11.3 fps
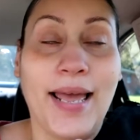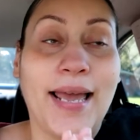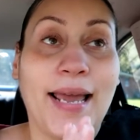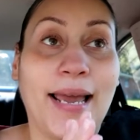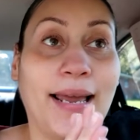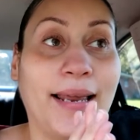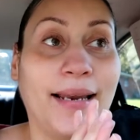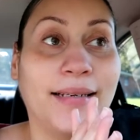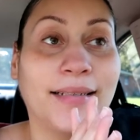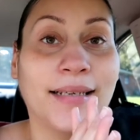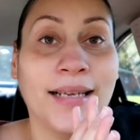
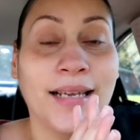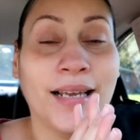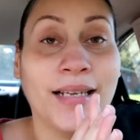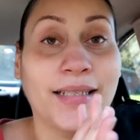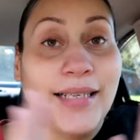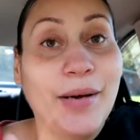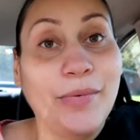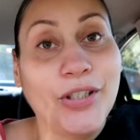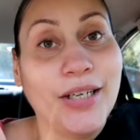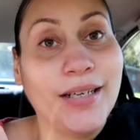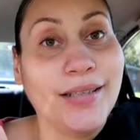and
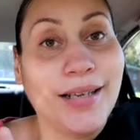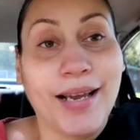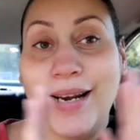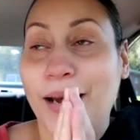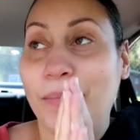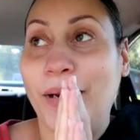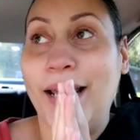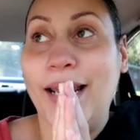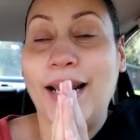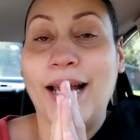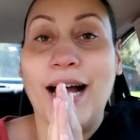sandwiches, and I'm
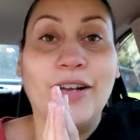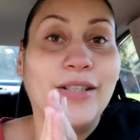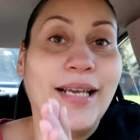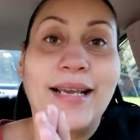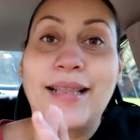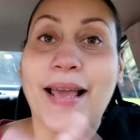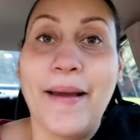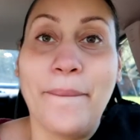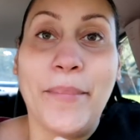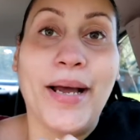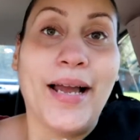like, I'll take
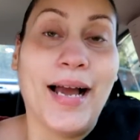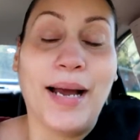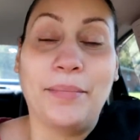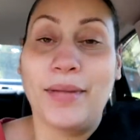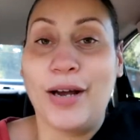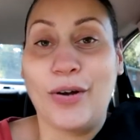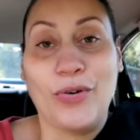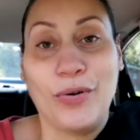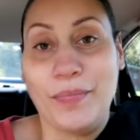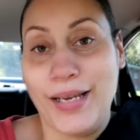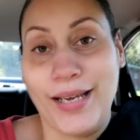that, but I'm not
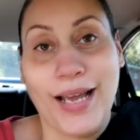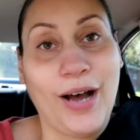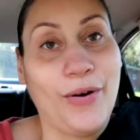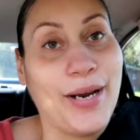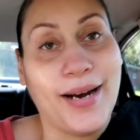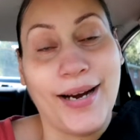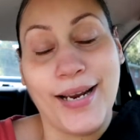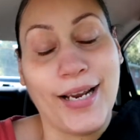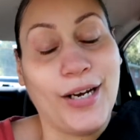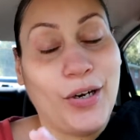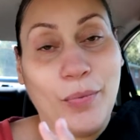gonna be out here
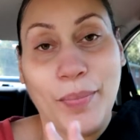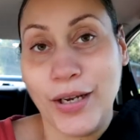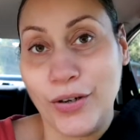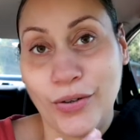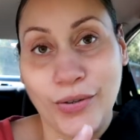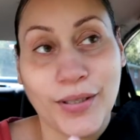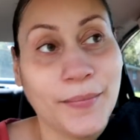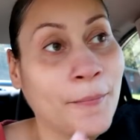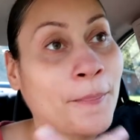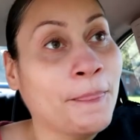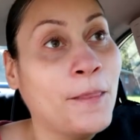eating no pickles.
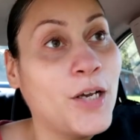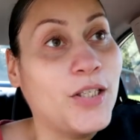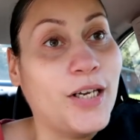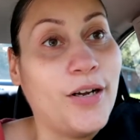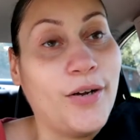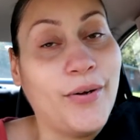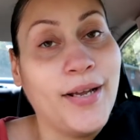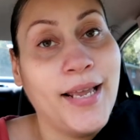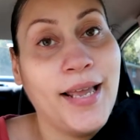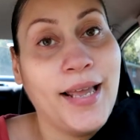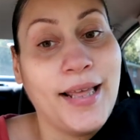So
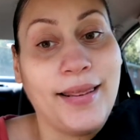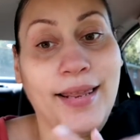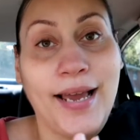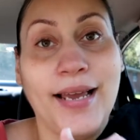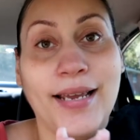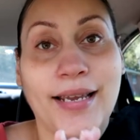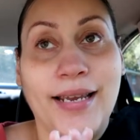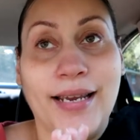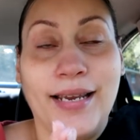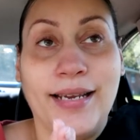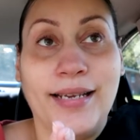that
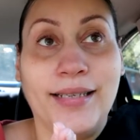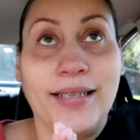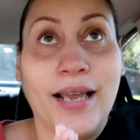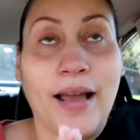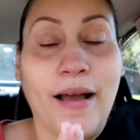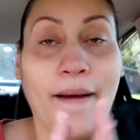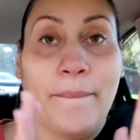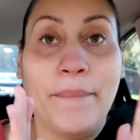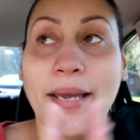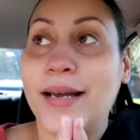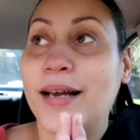is a
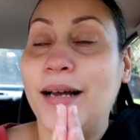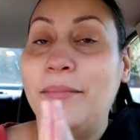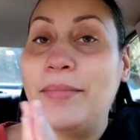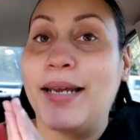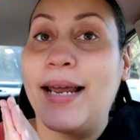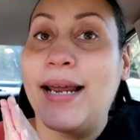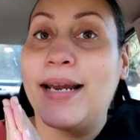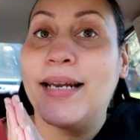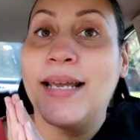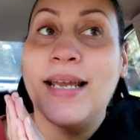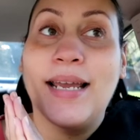big
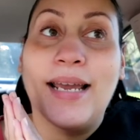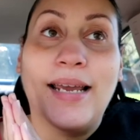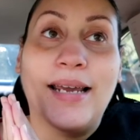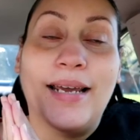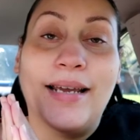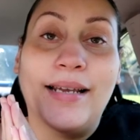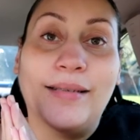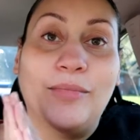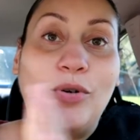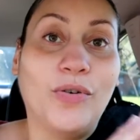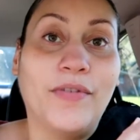update. He is
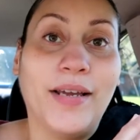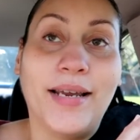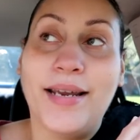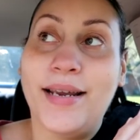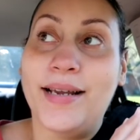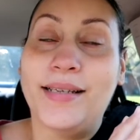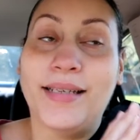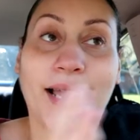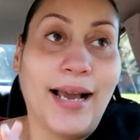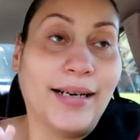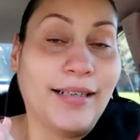moving, he is
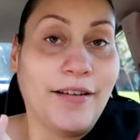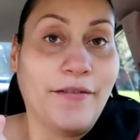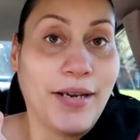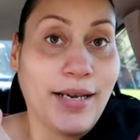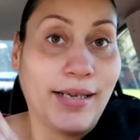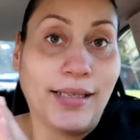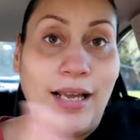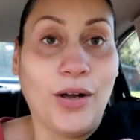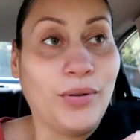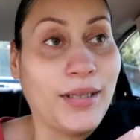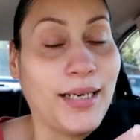active, he is
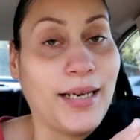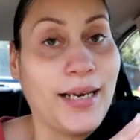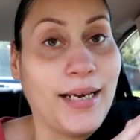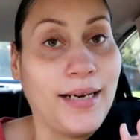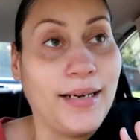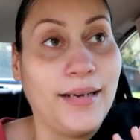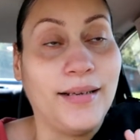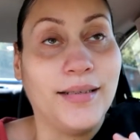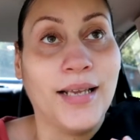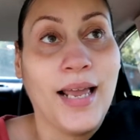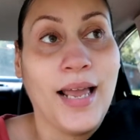healthy, he
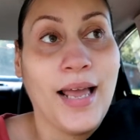is